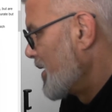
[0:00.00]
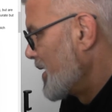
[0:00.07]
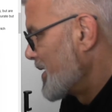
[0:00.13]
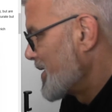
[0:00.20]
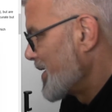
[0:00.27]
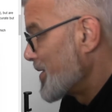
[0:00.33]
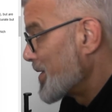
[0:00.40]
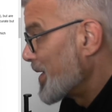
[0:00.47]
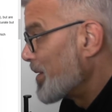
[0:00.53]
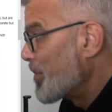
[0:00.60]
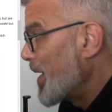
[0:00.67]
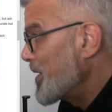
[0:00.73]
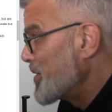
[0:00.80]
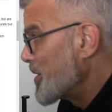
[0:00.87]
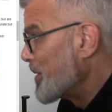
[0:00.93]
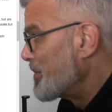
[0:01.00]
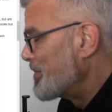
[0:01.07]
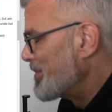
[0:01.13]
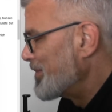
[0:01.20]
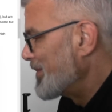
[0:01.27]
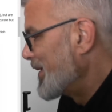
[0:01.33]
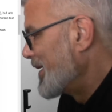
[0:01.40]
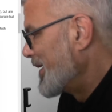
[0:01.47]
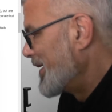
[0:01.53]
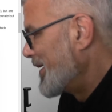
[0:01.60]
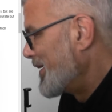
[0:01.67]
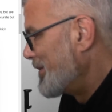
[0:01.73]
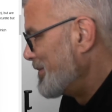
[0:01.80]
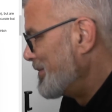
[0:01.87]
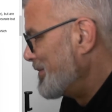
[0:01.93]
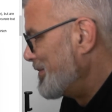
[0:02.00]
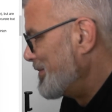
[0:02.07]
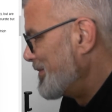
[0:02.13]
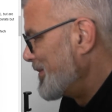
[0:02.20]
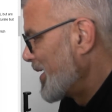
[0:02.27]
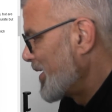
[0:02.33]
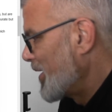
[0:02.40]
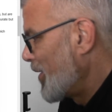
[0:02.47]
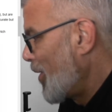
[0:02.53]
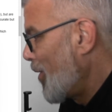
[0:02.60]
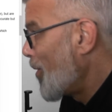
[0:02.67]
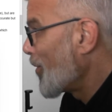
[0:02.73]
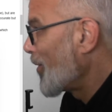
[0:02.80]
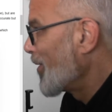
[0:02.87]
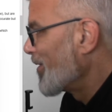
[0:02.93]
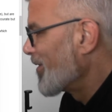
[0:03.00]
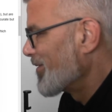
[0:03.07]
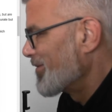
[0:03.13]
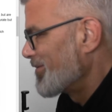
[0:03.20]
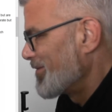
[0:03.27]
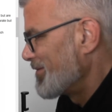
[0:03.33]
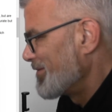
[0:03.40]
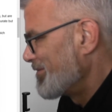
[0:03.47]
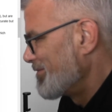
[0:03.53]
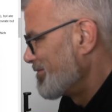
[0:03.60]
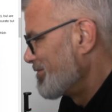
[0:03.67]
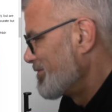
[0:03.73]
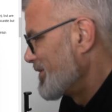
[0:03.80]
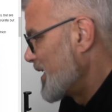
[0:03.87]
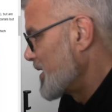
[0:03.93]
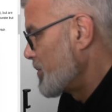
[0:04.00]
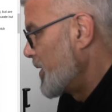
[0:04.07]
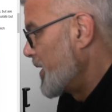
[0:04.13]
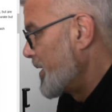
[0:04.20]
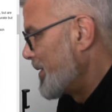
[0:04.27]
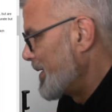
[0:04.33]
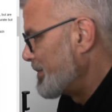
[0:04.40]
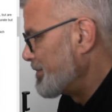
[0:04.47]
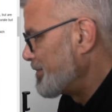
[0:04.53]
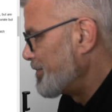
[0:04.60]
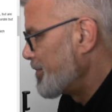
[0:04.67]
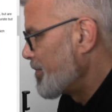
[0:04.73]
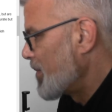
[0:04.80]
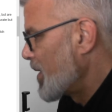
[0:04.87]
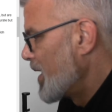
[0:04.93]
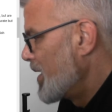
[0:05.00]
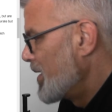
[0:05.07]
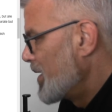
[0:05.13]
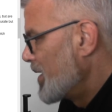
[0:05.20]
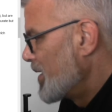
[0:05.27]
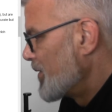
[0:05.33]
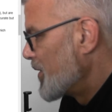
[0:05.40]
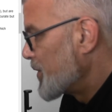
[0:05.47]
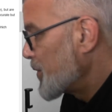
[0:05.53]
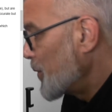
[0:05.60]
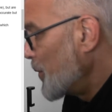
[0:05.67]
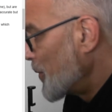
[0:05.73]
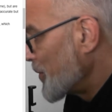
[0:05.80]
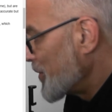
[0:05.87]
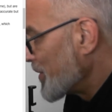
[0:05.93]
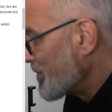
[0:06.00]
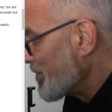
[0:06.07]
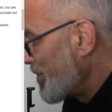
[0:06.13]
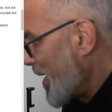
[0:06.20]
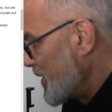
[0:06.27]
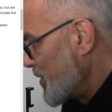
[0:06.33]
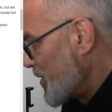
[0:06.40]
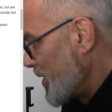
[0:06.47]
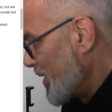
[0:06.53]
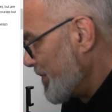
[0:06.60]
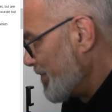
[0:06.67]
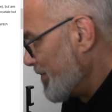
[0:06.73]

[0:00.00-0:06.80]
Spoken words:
essentially a pendulum, like a clock as we know it. The torsion pendulum.